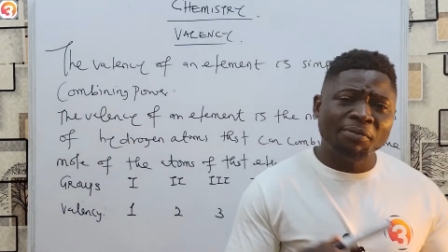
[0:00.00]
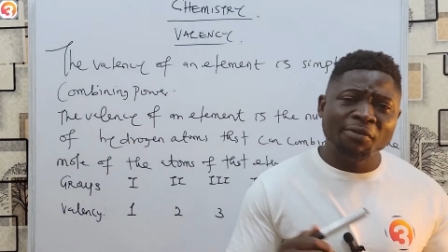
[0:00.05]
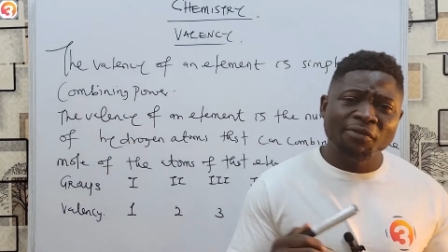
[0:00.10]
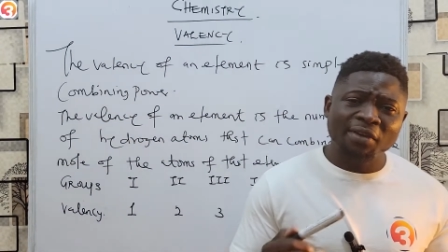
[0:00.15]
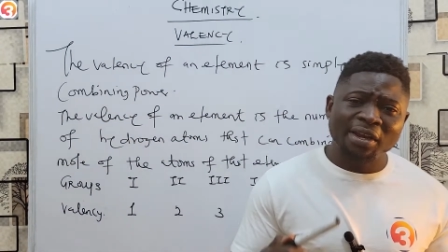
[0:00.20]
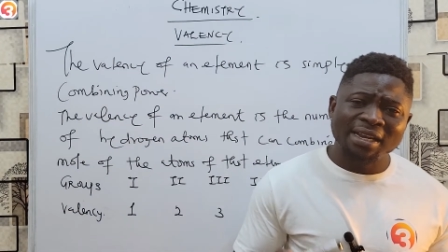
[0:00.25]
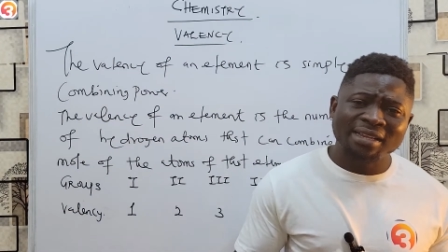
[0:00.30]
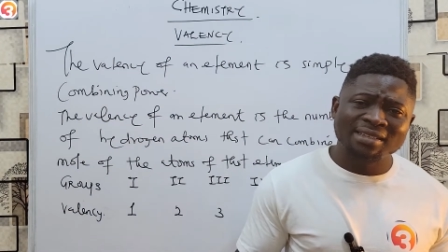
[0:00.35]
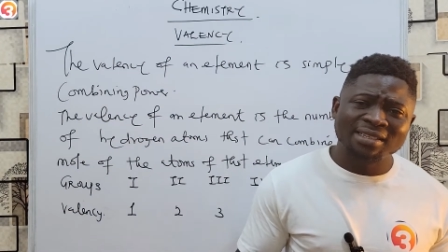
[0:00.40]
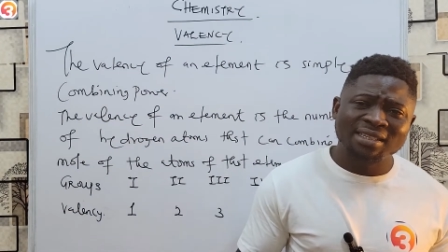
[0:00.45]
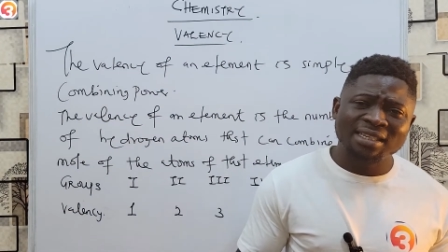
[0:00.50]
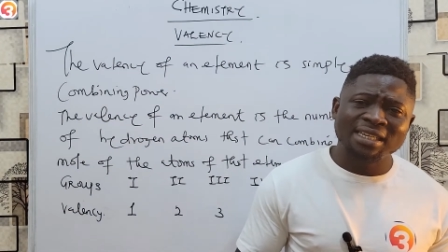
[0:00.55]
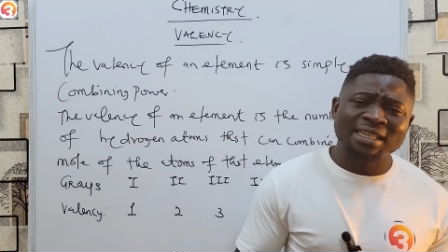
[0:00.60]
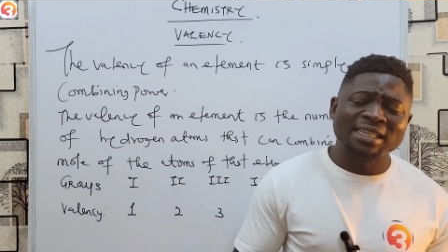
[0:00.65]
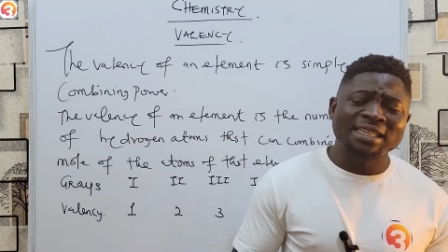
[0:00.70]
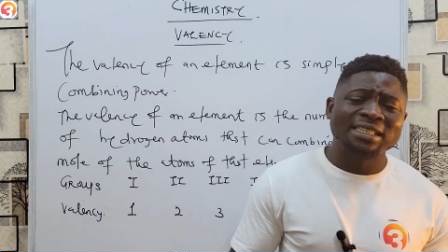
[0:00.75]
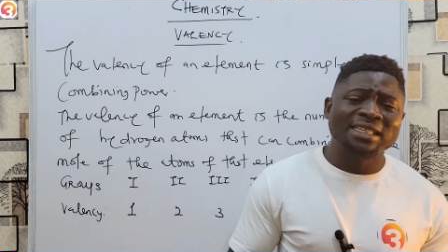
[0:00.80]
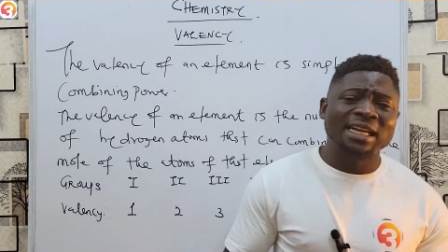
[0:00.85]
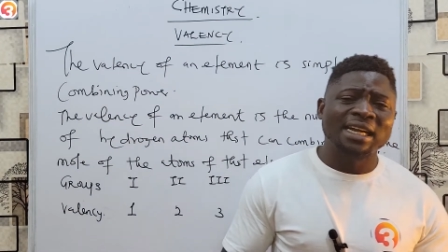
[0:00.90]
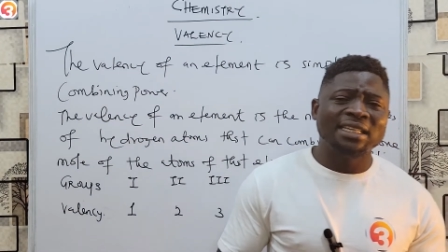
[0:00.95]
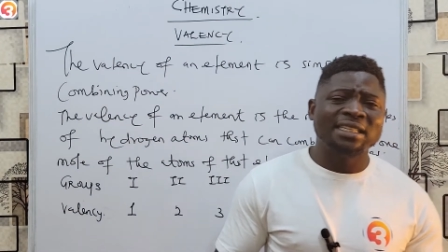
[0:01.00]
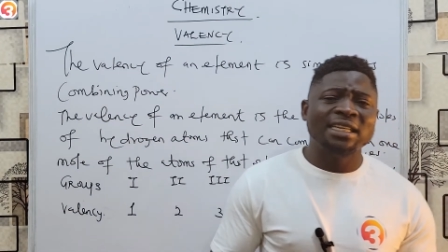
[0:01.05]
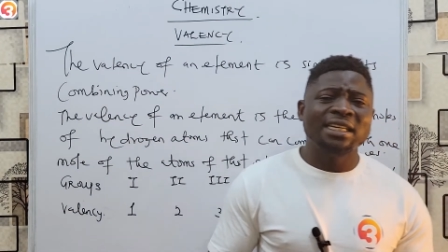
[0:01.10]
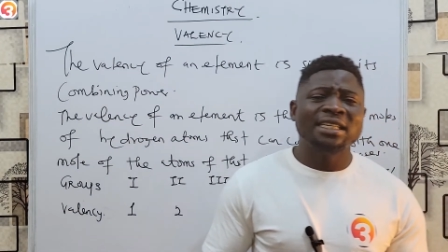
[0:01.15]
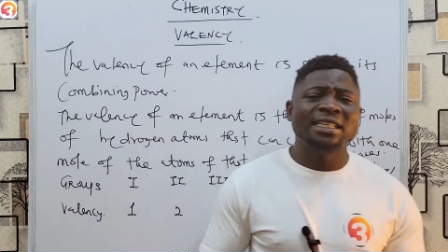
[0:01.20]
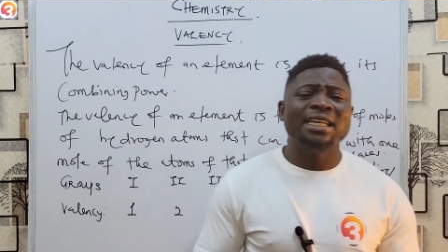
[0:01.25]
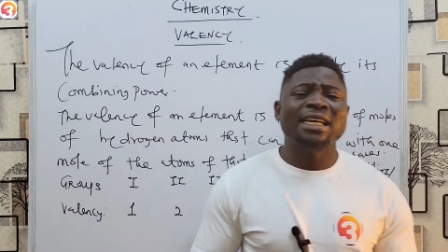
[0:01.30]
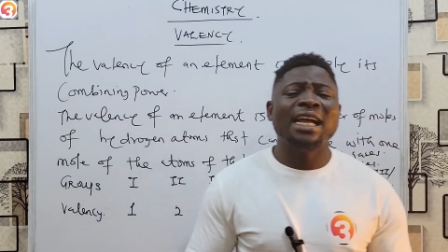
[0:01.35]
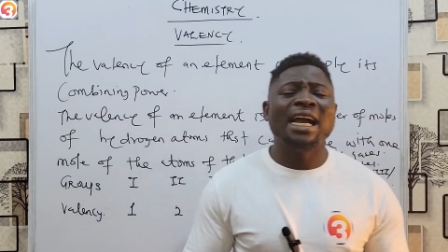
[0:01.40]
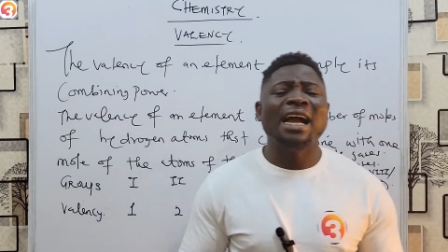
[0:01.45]
valency is that
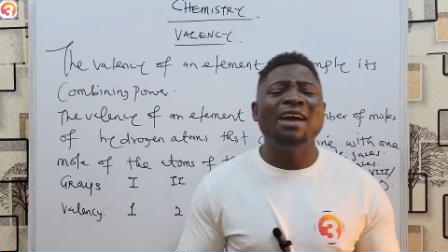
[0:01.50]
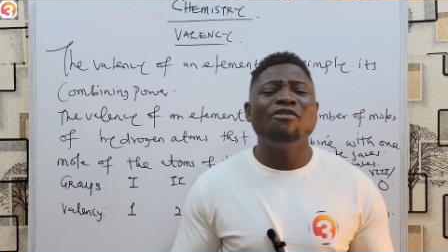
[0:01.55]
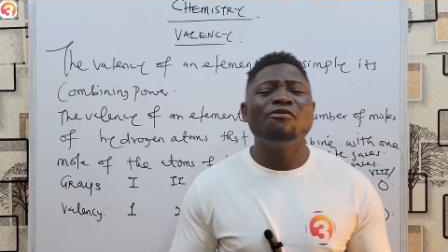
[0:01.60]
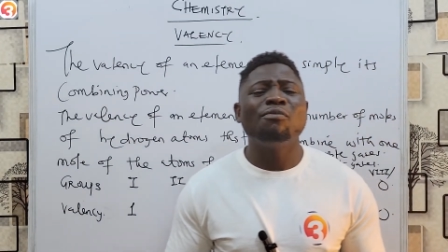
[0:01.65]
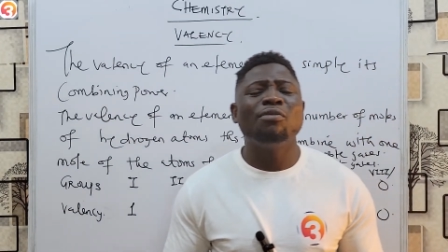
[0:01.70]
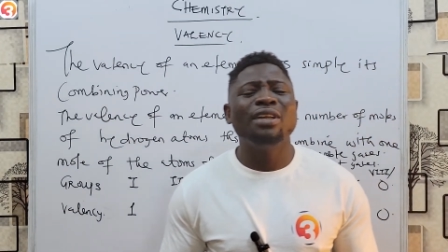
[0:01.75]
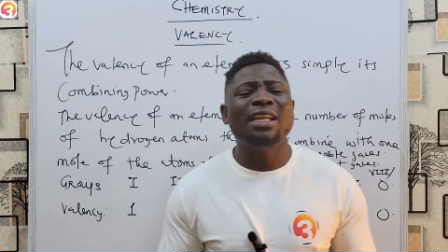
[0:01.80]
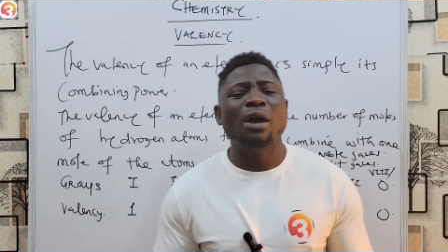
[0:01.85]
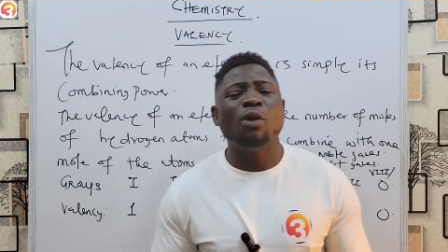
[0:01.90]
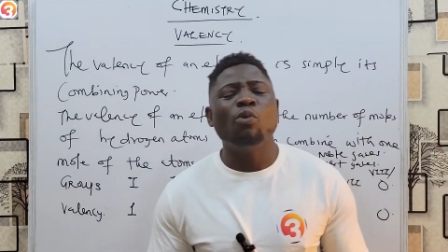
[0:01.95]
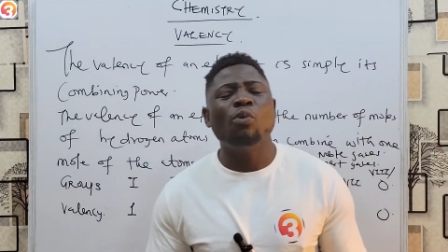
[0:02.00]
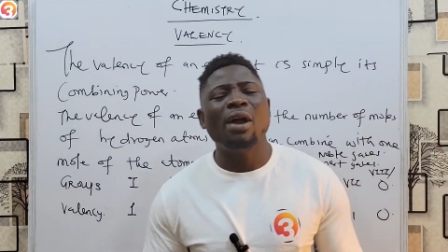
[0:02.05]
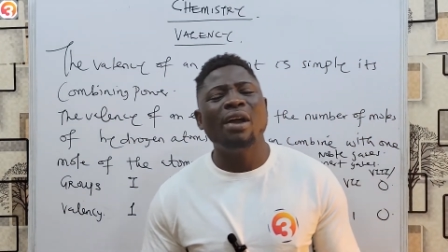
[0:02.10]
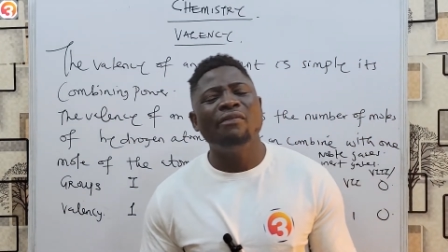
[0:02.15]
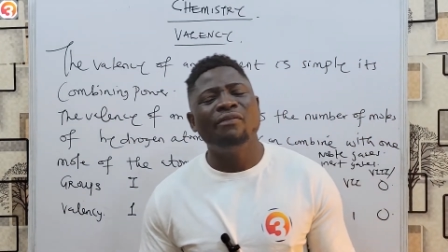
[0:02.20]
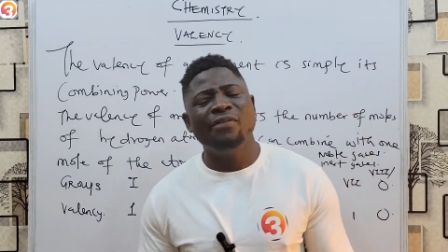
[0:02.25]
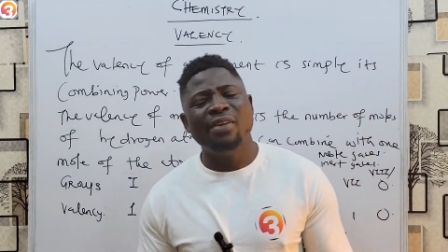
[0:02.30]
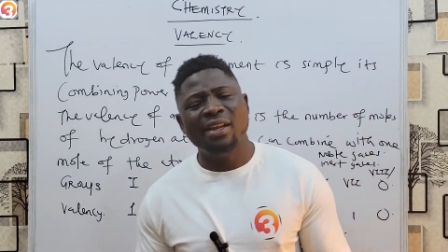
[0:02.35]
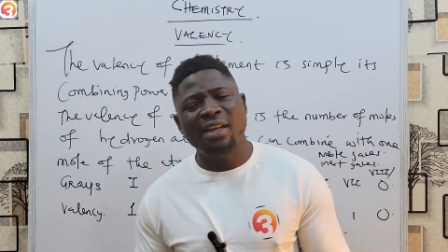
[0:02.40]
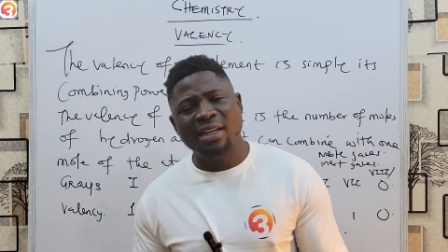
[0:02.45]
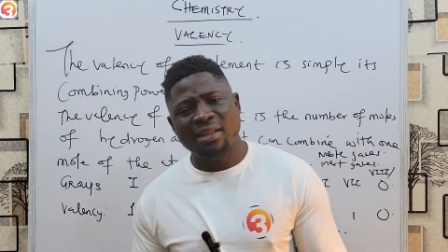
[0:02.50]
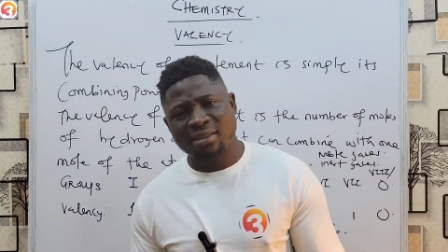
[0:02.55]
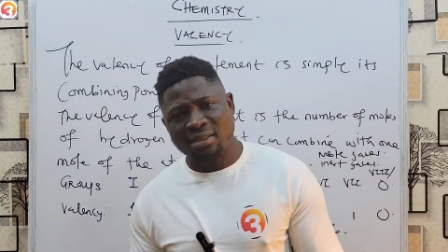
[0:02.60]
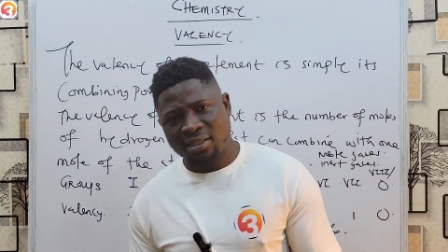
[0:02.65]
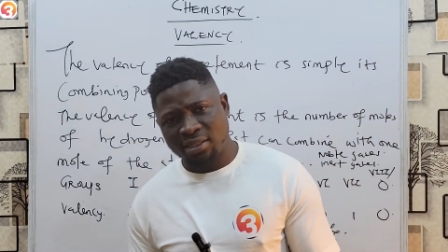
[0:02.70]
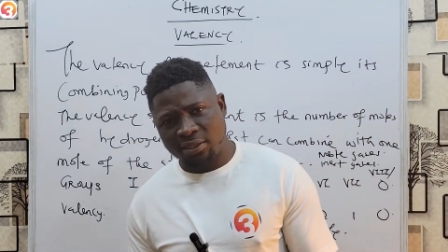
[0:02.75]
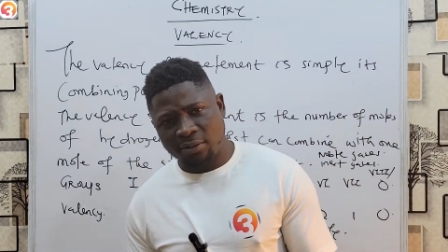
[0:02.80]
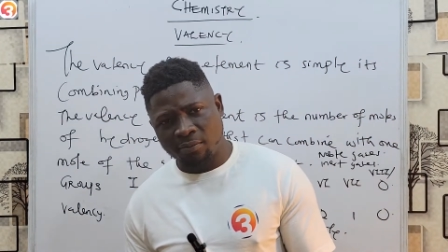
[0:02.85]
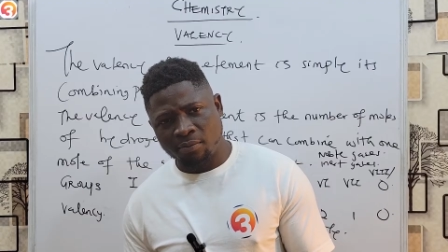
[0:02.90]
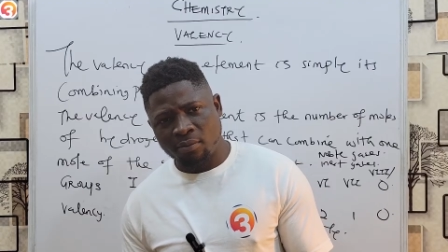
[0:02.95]
they can have more than one valency.